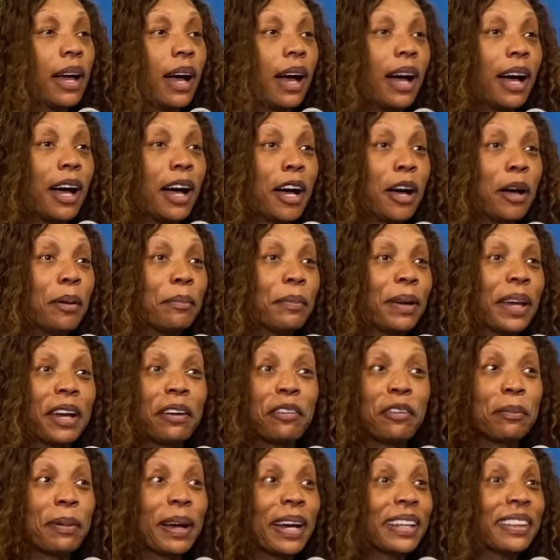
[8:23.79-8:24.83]

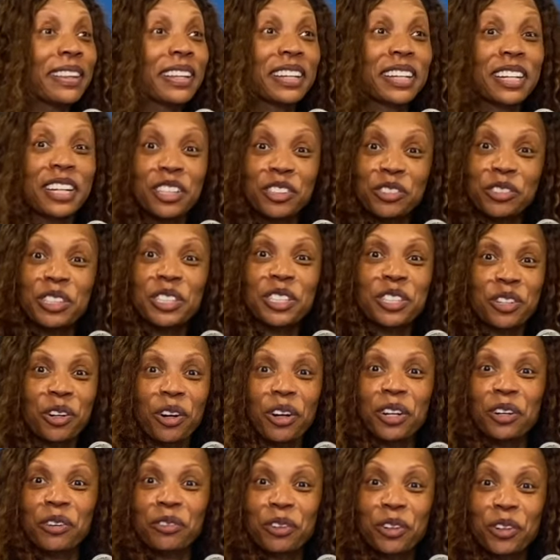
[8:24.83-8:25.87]
Everybody in the country
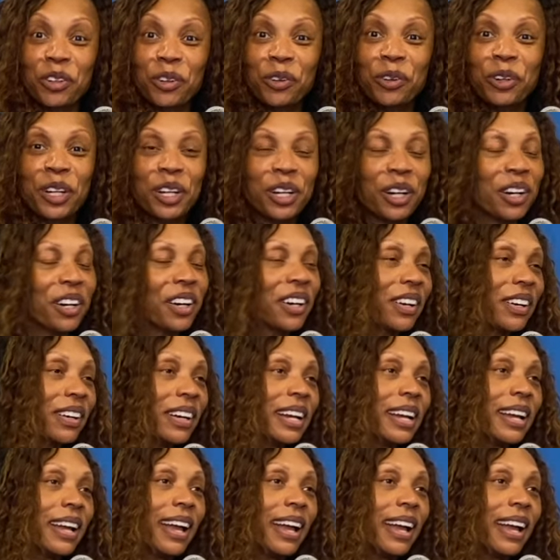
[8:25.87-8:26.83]
started recruiting her.